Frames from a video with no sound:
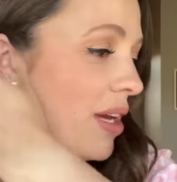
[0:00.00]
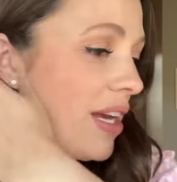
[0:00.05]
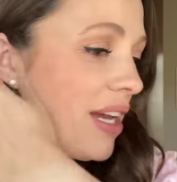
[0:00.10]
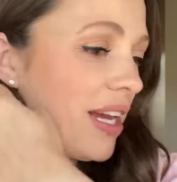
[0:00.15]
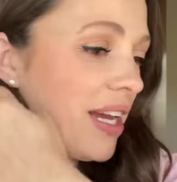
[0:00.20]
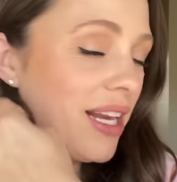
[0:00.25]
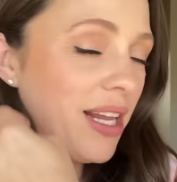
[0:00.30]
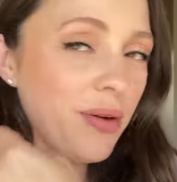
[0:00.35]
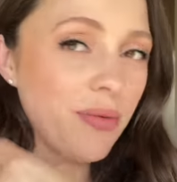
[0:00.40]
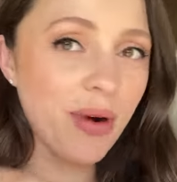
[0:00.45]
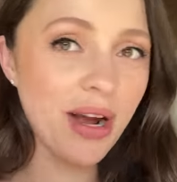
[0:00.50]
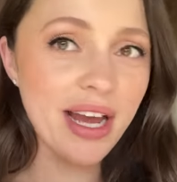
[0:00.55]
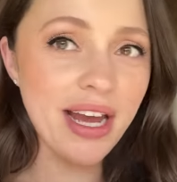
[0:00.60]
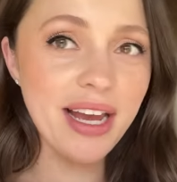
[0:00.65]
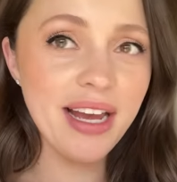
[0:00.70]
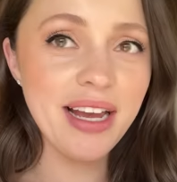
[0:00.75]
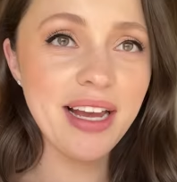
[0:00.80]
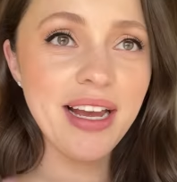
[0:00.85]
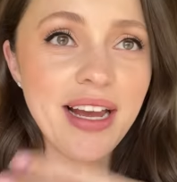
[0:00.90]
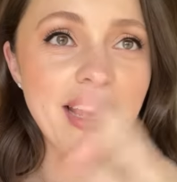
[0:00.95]

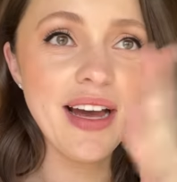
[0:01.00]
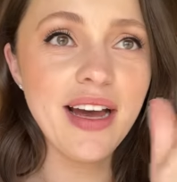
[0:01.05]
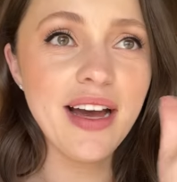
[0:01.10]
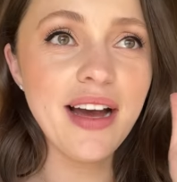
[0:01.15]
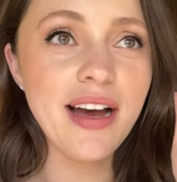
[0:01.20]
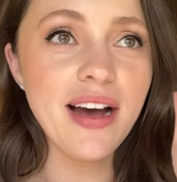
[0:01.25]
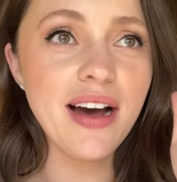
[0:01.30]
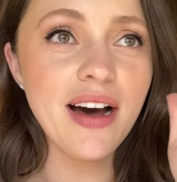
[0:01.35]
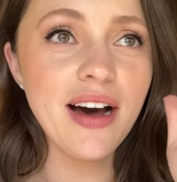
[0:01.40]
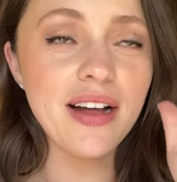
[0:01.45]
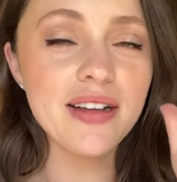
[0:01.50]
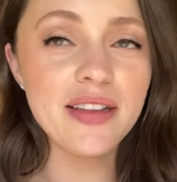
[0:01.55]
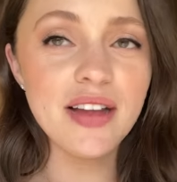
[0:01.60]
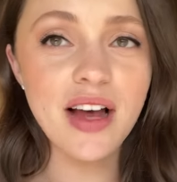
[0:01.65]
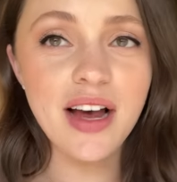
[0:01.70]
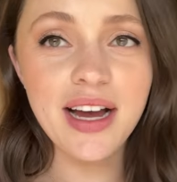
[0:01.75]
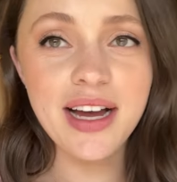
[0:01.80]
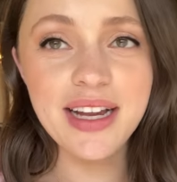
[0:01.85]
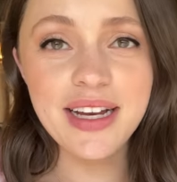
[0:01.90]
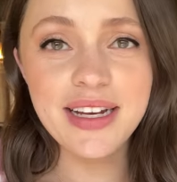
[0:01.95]
Anyway, a
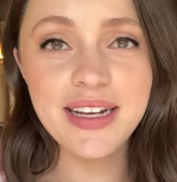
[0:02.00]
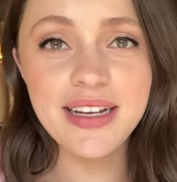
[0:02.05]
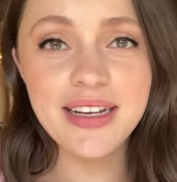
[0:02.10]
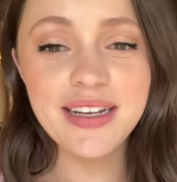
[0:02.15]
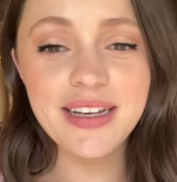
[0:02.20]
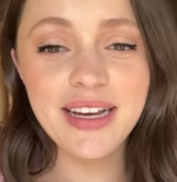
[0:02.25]
lot